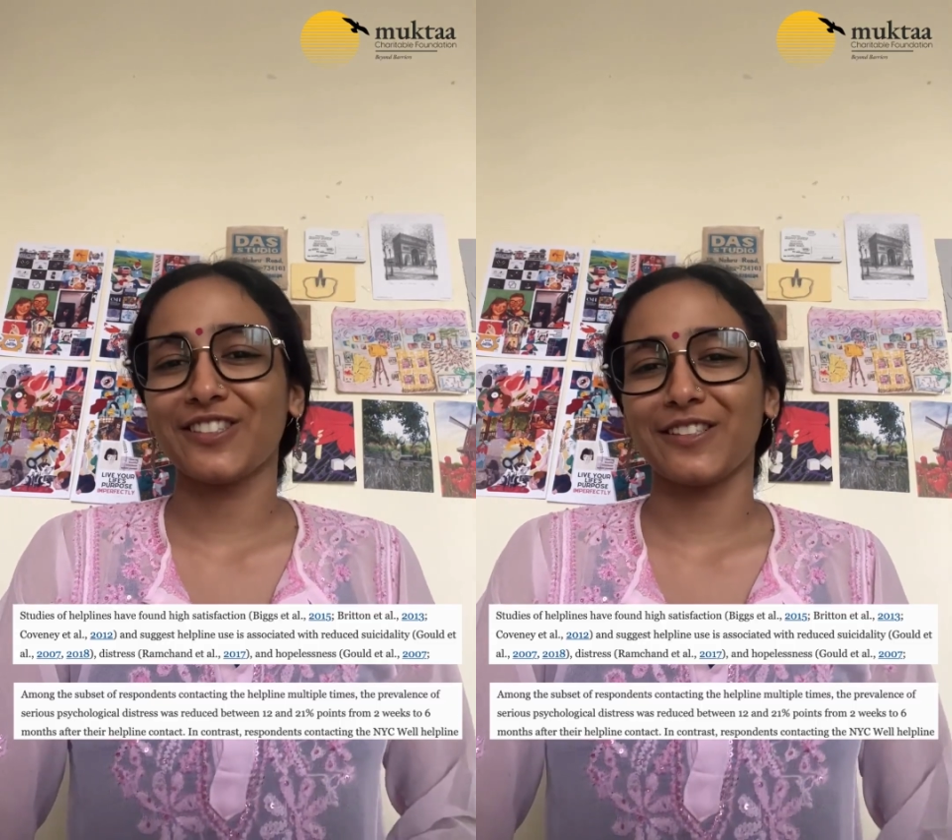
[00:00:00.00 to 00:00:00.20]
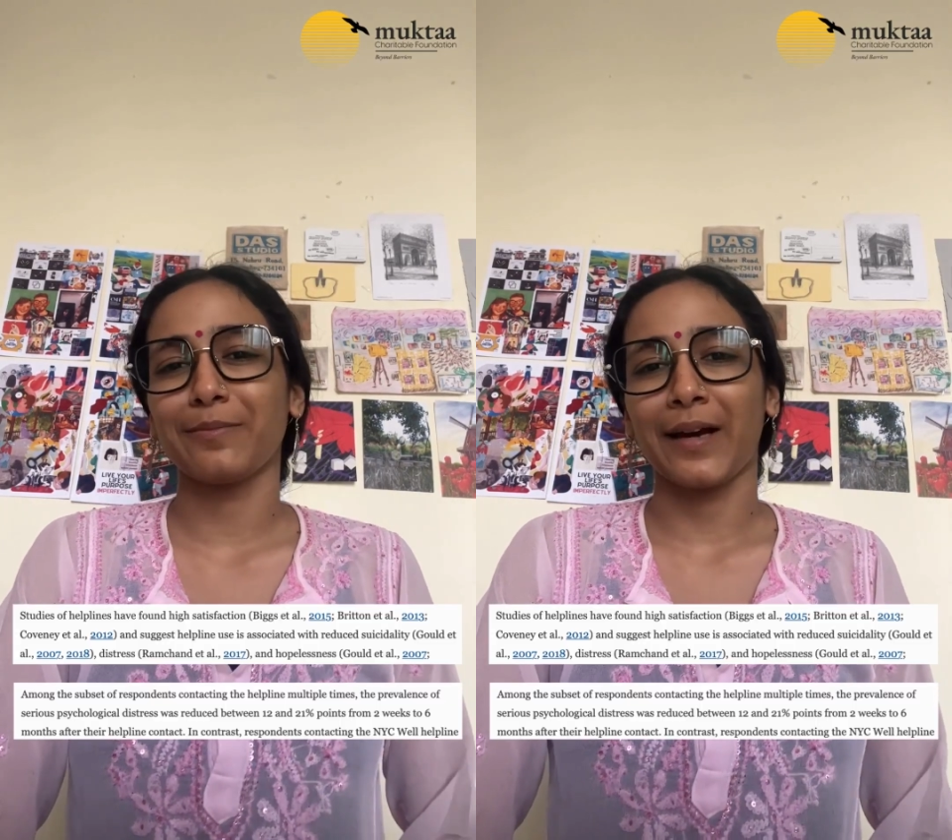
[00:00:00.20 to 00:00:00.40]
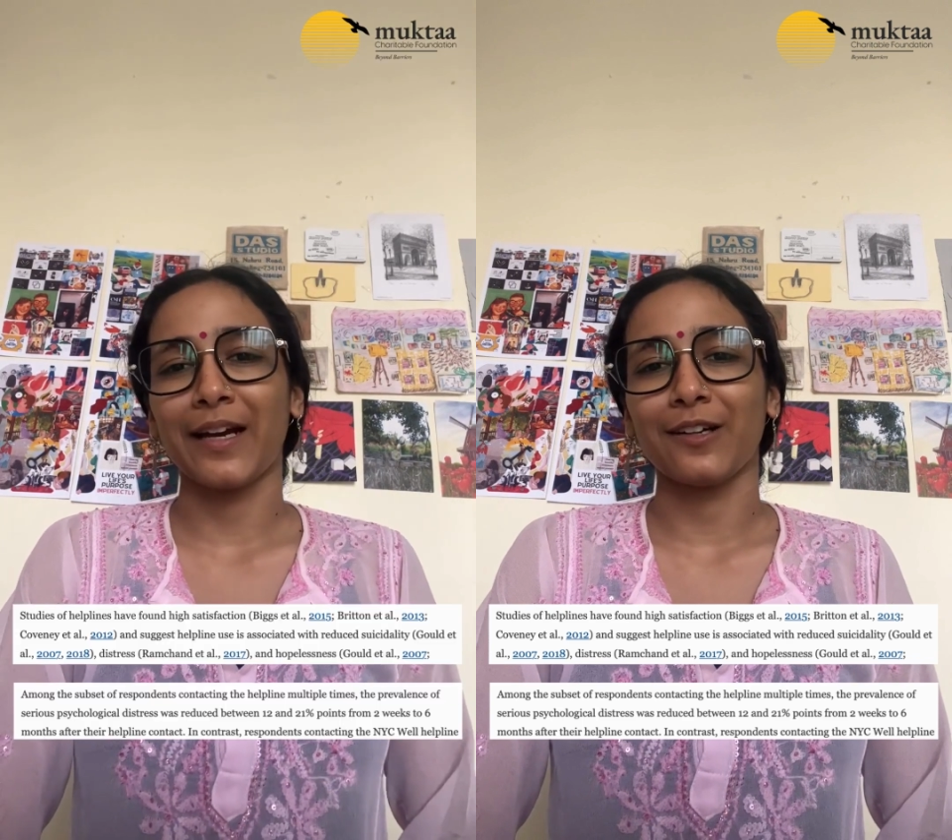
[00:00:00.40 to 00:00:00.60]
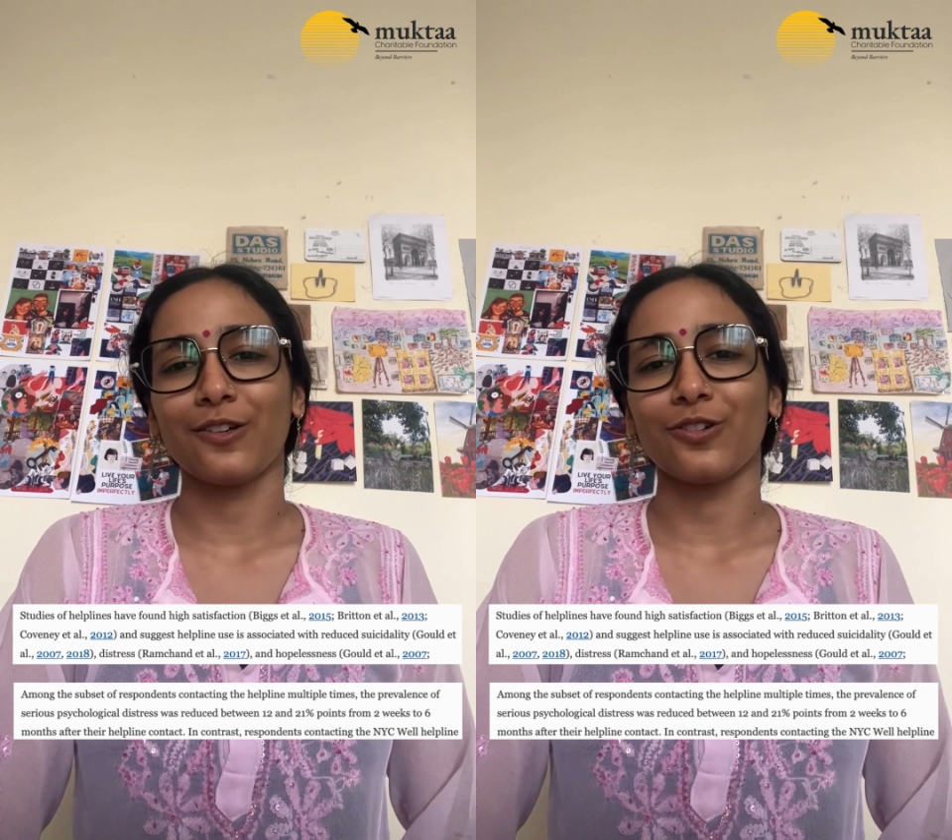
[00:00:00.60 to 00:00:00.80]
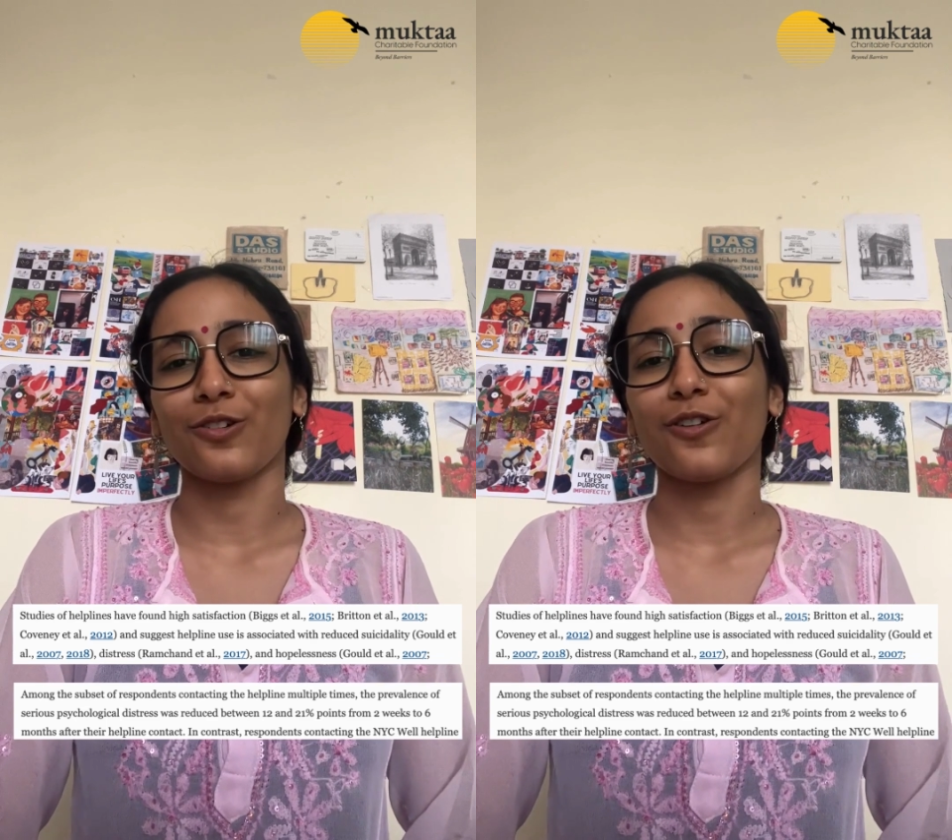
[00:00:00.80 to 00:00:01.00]

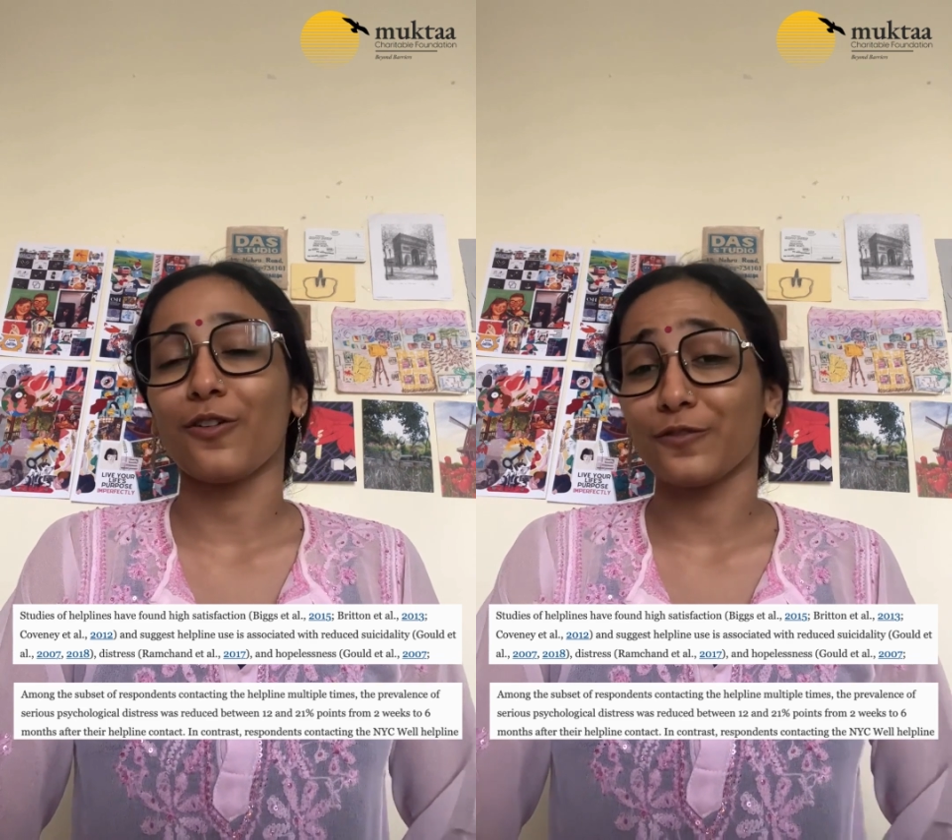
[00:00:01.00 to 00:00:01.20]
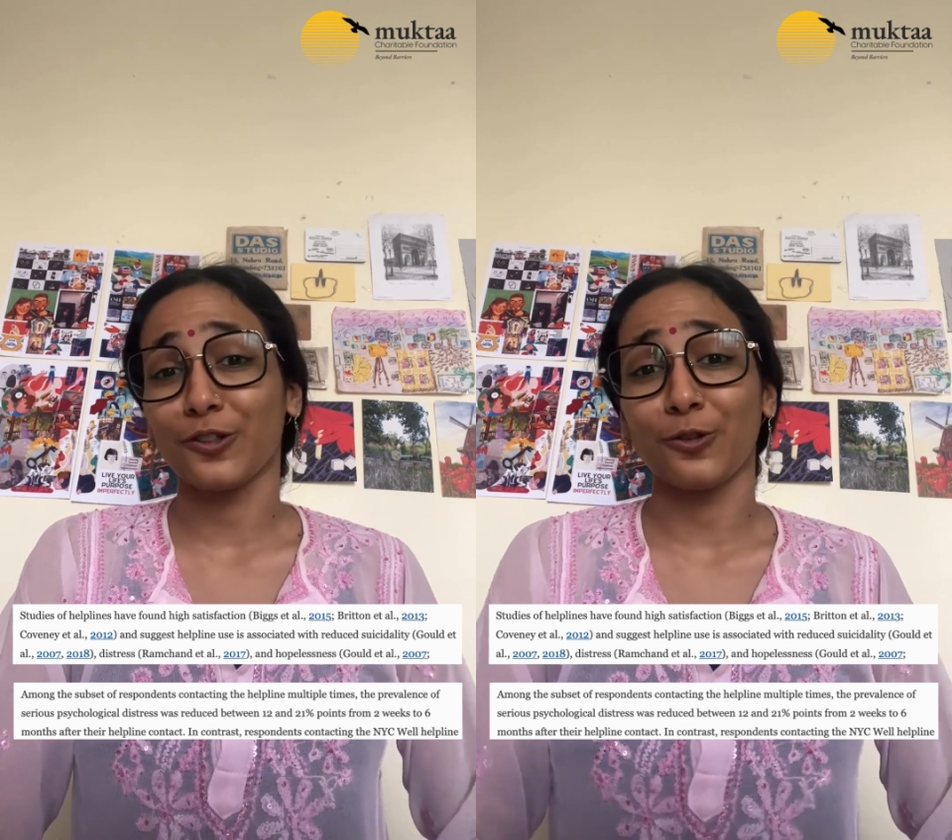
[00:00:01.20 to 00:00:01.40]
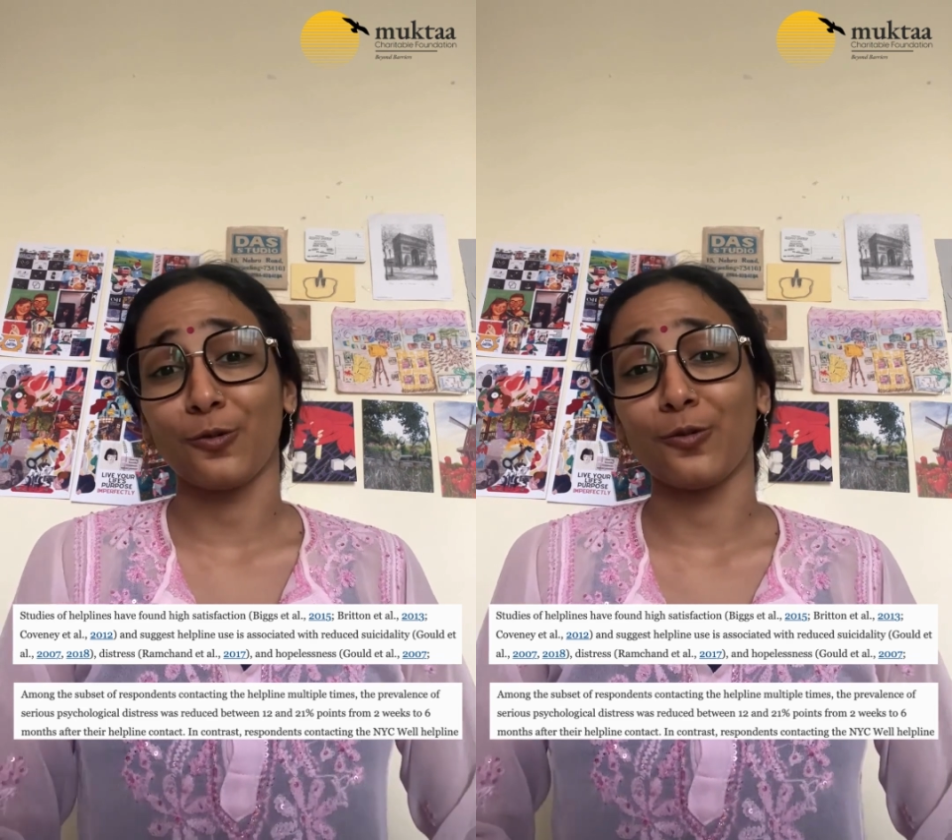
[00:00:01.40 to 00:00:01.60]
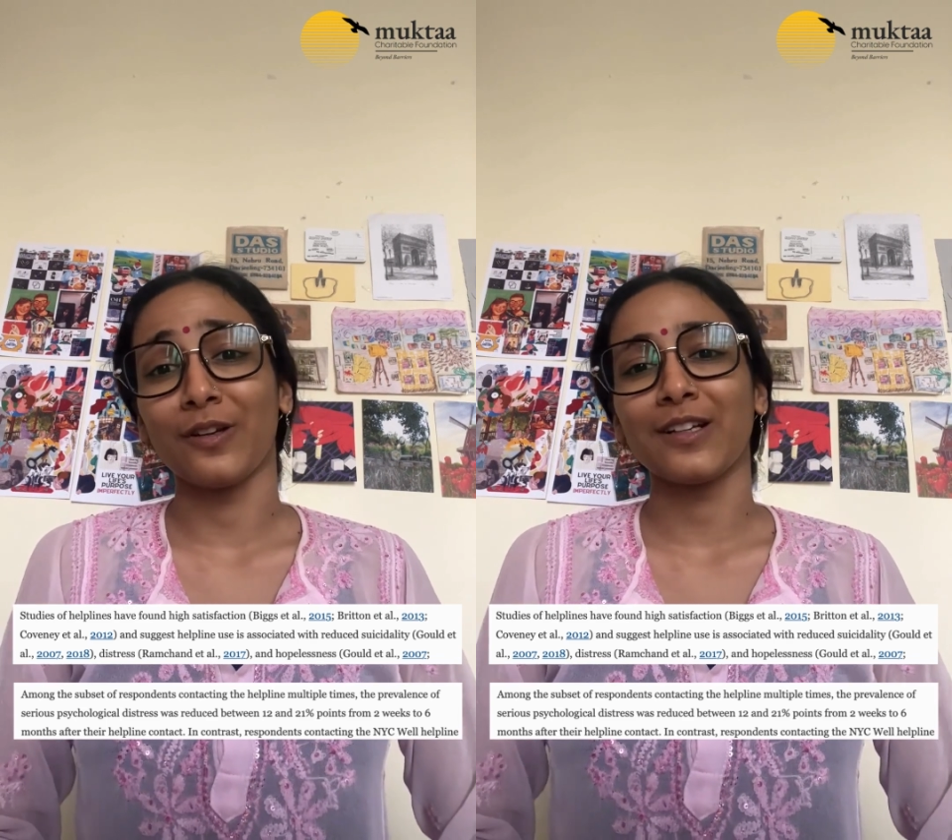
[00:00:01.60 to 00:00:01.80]
reminder of the role